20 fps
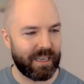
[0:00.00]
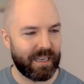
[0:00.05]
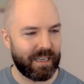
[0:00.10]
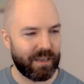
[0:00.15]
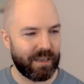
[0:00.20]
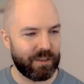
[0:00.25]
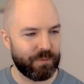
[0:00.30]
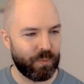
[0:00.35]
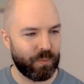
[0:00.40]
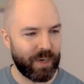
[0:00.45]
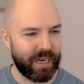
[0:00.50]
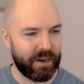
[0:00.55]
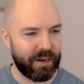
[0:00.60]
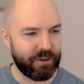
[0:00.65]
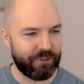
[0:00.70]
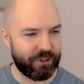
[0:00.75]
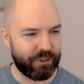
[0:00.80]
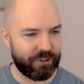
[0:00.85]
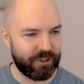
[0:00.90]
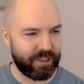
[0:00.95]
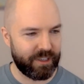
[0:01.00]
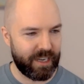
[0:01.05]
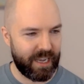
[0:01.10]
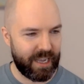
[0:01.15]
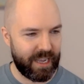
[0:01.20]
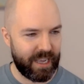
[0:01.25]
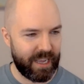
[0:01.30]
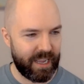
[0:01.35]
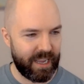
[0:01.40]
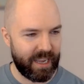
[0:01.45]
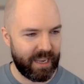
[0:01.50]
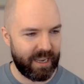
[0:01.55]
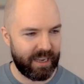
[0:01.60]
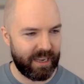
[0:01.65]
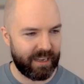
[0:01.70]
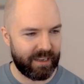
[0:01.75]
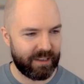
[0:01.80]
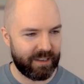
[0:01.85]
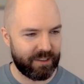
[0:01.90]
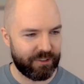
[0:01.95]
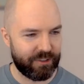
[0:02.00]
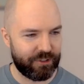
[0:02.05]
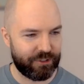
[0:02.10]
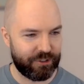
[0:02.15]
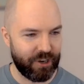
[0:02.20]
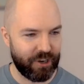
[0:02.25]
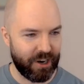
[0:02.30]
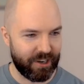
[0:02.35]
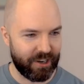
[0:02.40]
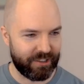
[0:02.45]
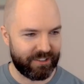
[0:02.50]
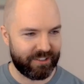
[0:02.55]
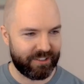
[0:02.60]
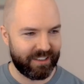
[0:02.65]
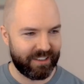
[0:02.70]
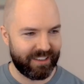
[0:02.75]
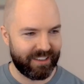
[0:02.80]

Where should I start?